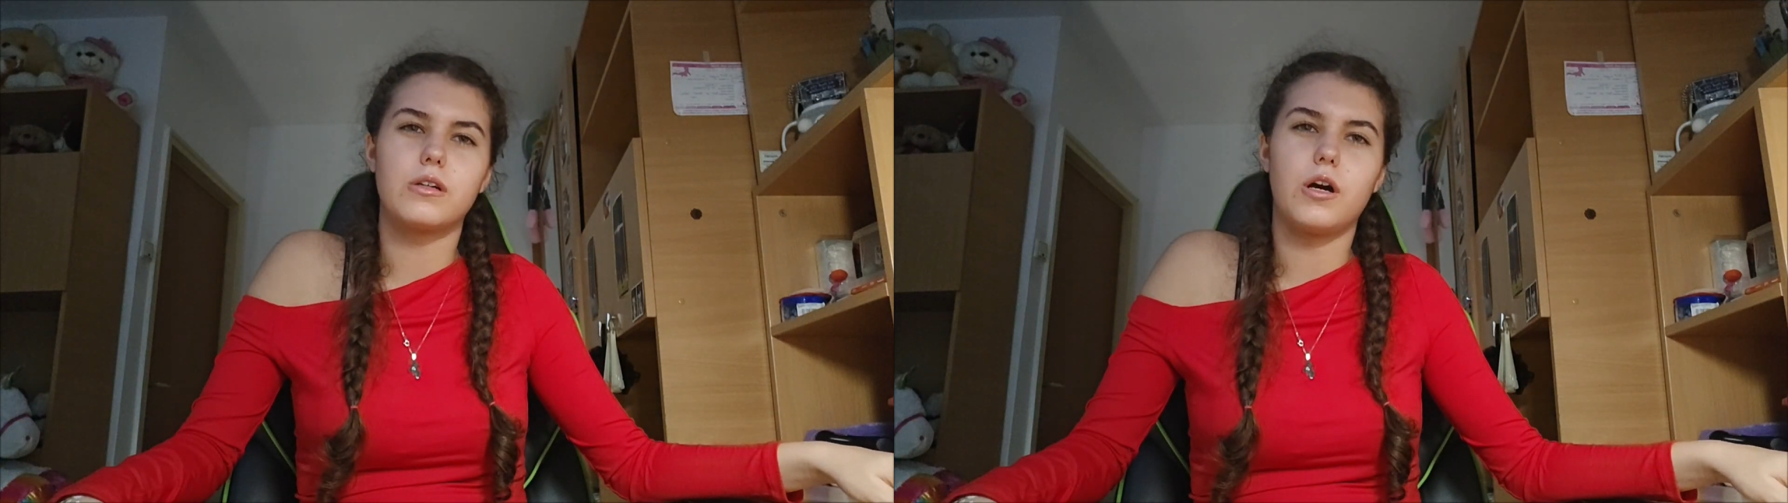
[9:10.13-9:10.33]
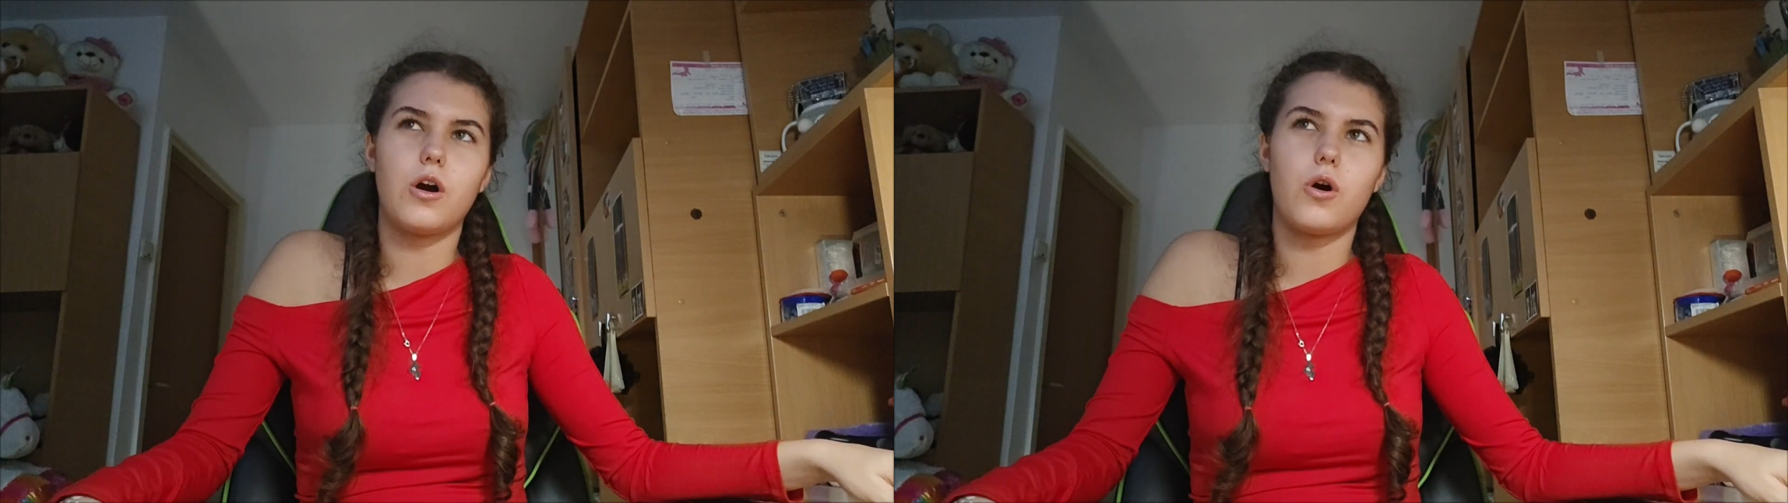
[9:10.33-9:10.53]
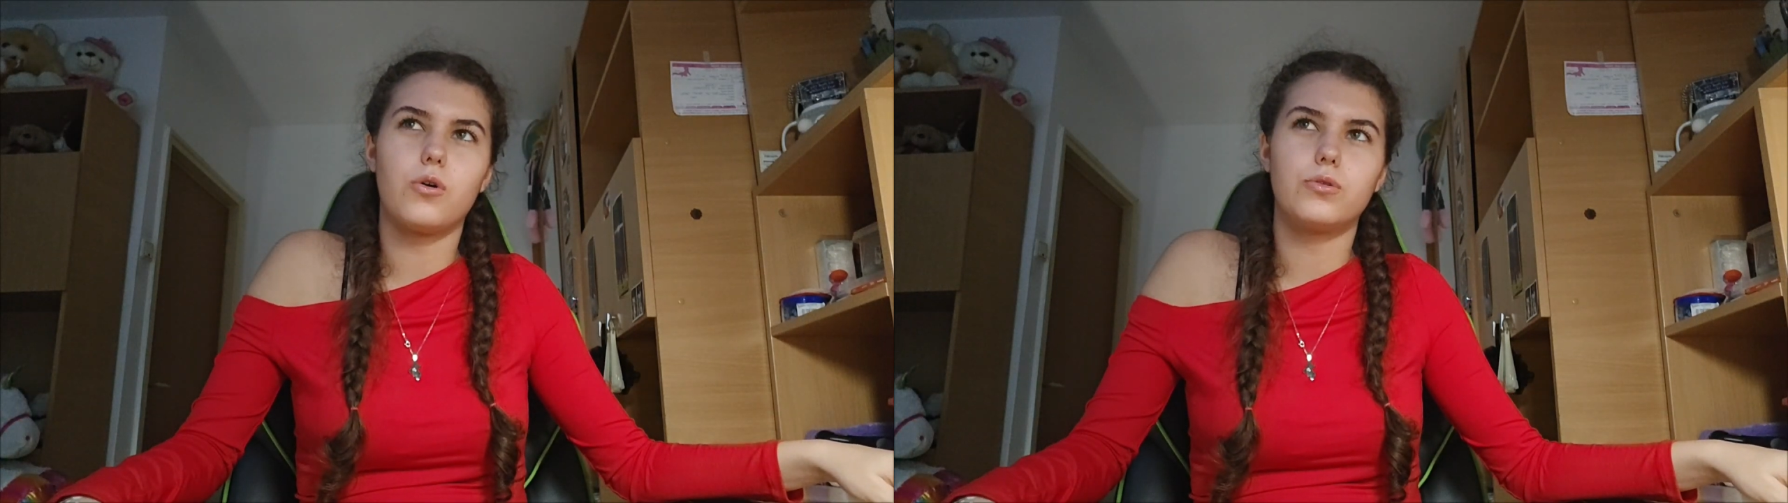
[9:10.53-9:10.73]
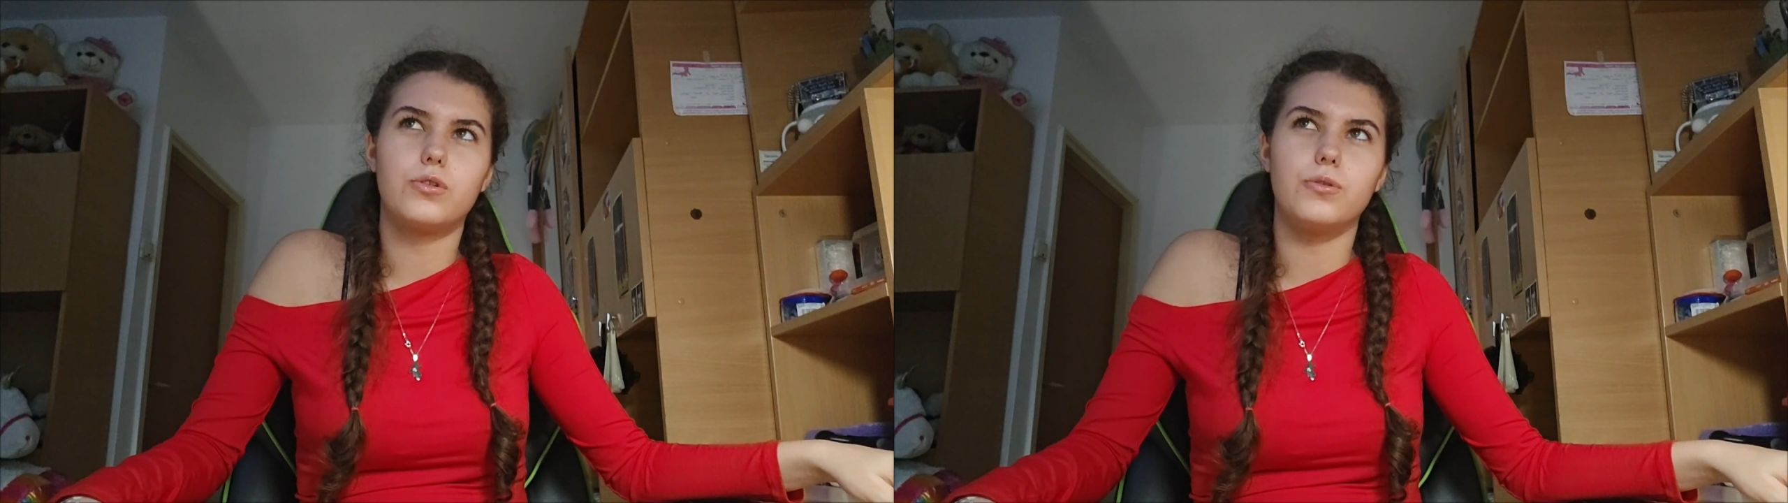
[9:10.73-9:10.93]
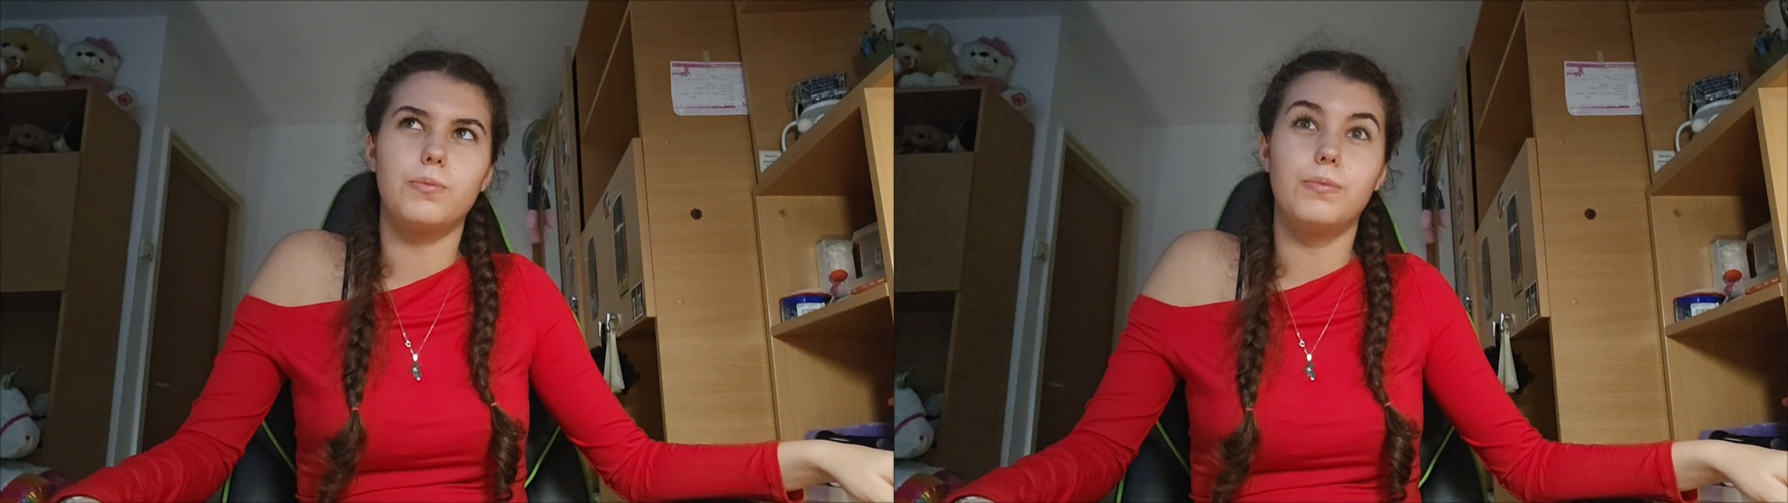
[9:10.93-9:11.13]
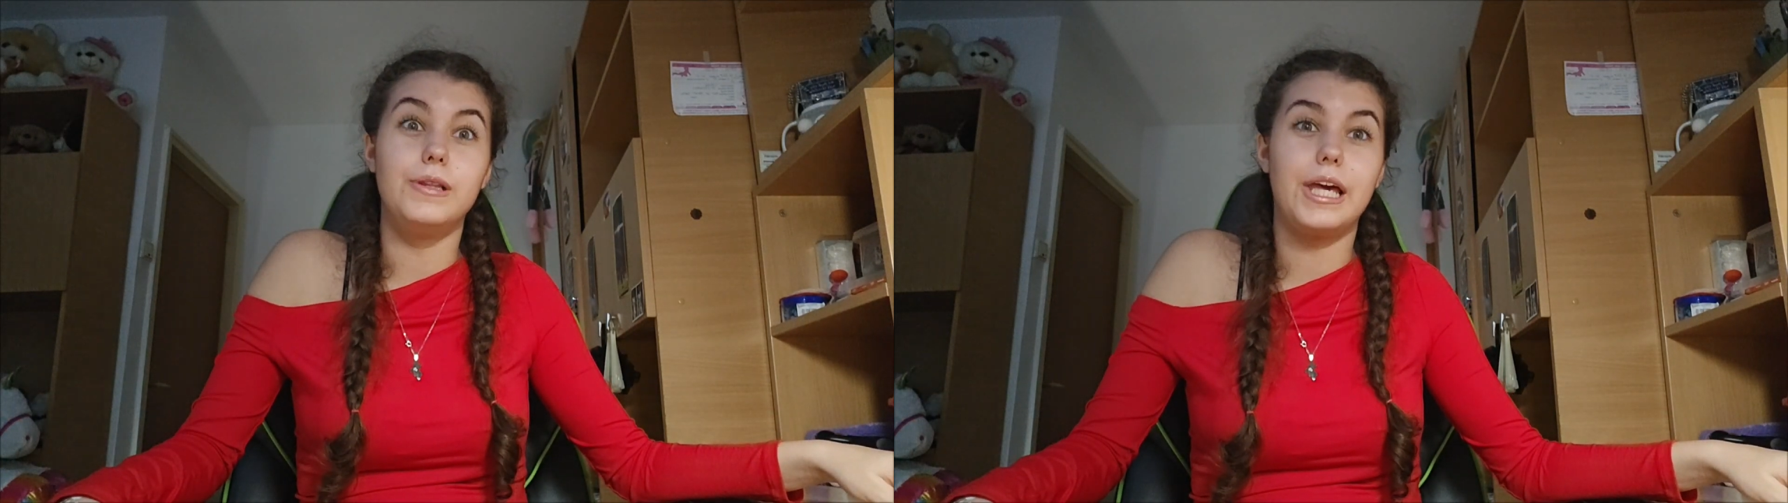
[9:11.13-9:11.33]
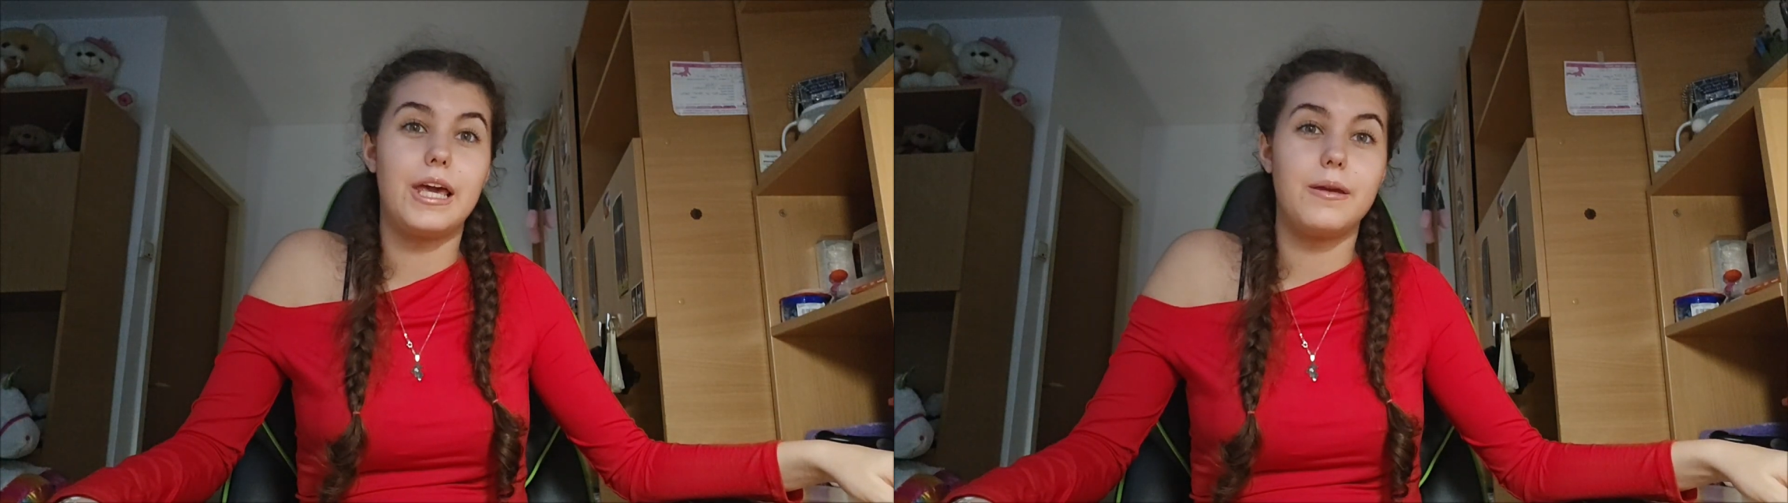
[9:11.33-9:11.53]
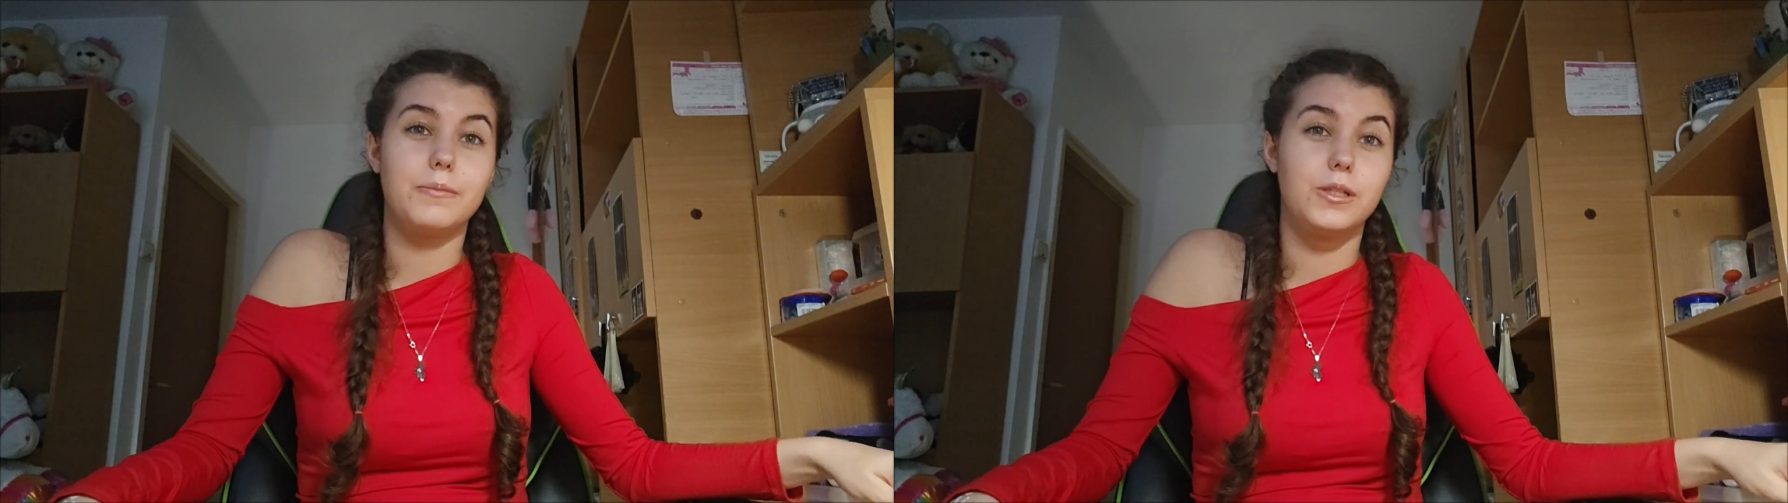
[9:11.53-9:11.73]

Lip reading: go to blame